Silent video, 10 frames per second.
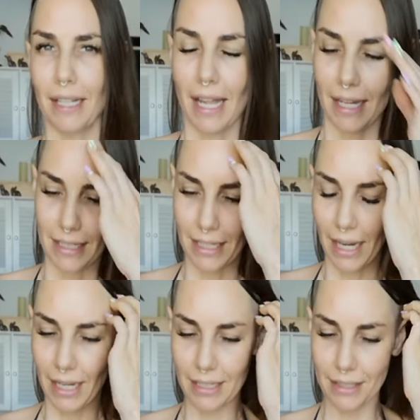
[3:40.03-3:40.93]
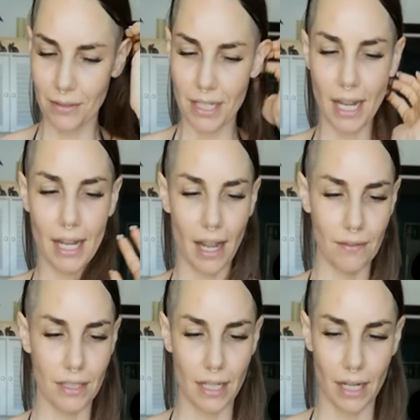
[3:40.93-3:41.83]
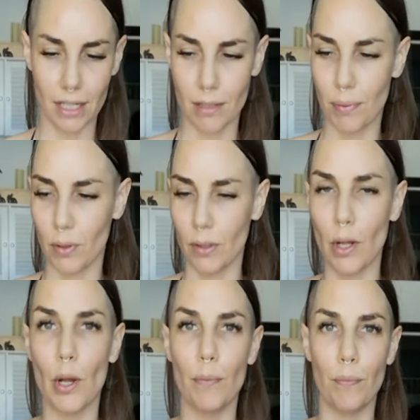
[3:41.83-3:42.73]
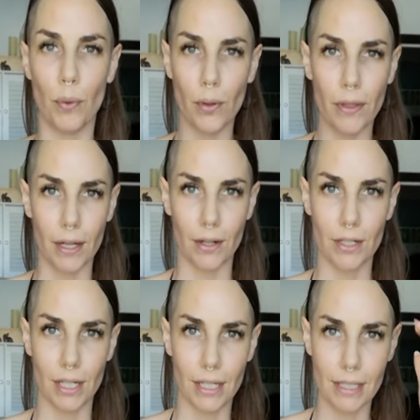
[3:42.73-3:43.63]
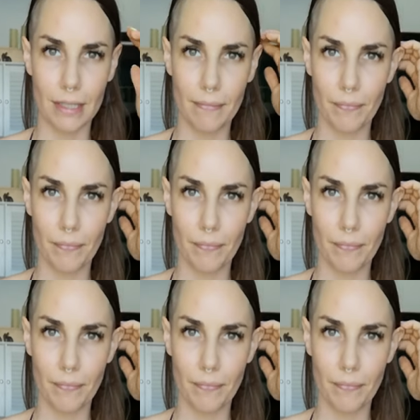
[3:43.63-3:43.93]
And so today I've decided to pull both energies.